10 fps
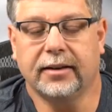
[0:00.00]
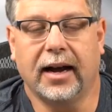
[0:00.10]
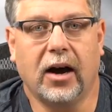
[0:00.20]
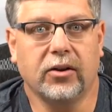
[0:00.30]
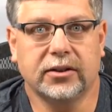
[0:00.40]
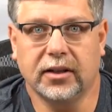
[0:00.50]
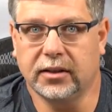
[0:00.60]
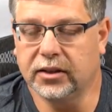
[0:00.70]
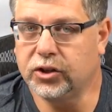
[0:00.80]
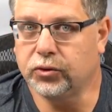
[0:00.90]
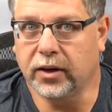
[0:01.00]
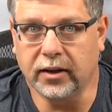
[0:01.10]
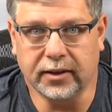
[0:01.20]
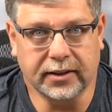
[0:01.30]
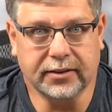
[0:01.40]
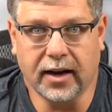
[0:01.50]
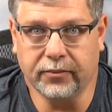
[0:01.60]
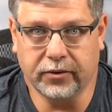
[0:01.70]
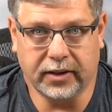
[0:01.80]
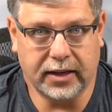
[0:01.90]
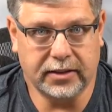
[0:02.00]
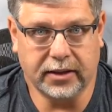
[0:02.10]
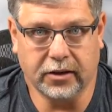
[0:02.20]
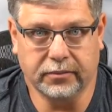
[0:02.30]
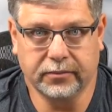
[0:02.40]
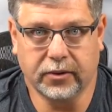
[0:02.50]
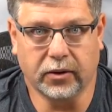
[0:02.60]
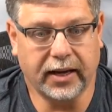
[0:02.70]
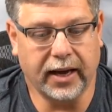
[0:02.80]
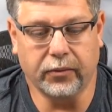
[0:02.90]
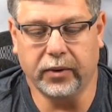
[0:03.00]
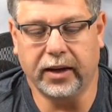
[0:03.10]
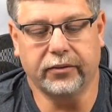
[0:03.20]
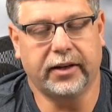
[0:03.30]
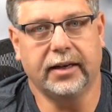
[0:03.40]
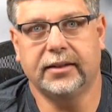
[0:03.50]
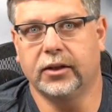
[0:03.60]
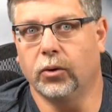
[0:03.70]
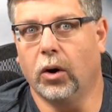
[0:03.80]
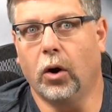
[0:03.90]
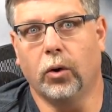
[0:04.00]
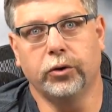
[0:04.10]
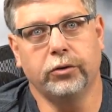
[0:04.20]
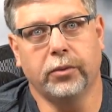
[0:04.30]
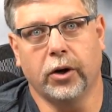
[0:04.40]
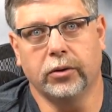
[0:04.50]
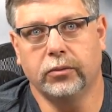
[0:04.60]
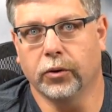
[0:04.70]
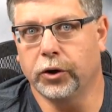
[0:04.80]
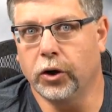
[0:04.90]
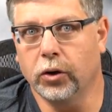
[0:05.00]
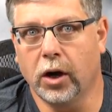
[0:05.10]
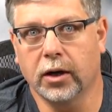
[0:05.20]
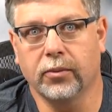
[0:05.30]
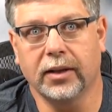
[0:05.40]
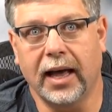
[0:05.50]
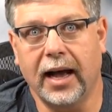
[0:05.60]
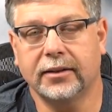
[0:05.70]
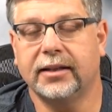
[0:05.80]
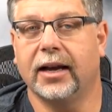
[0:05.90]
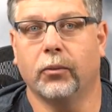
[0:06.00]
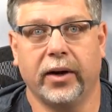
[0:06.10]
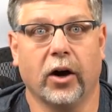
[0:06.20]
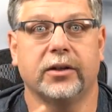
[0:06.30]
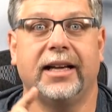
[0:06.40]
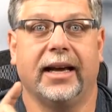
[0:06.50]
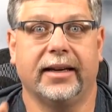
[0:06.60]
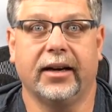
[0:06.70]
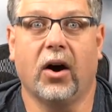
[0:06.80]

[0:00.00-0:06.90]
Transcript: Now all of a sudden it's adrenaline time for that deer. Okay, we have kicked into a whole new mode. We're no longer relaxed and we are taking